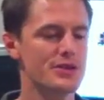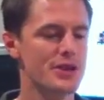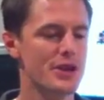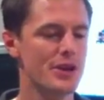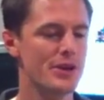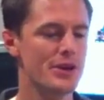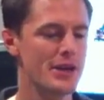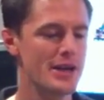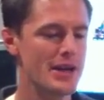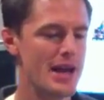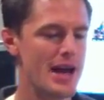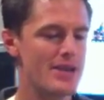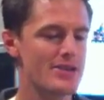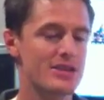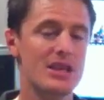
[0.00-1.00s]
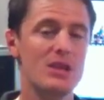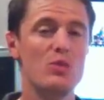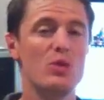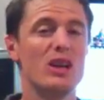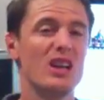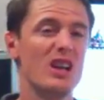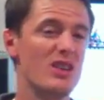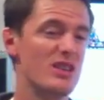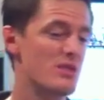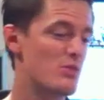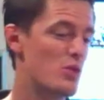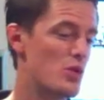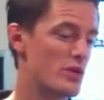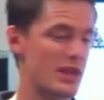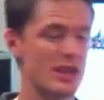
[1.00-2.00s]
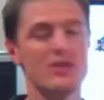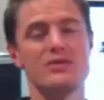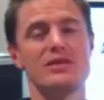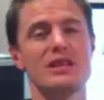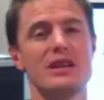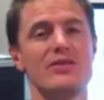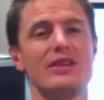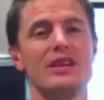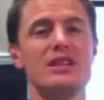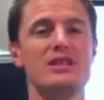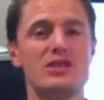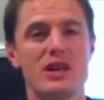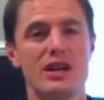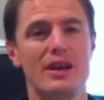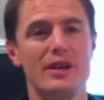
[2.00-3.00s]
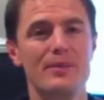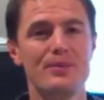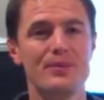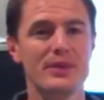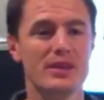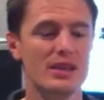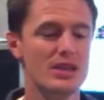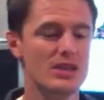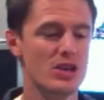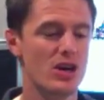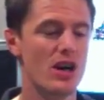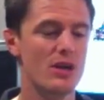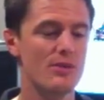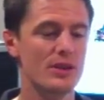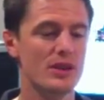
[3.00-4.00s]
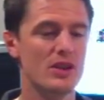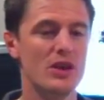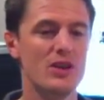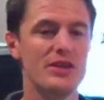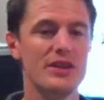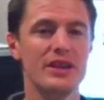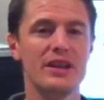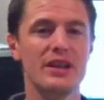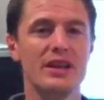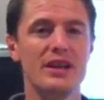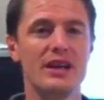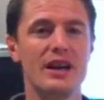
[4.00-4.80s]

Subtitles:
So as I said, we're going to go into more technical stuff in each item of clothing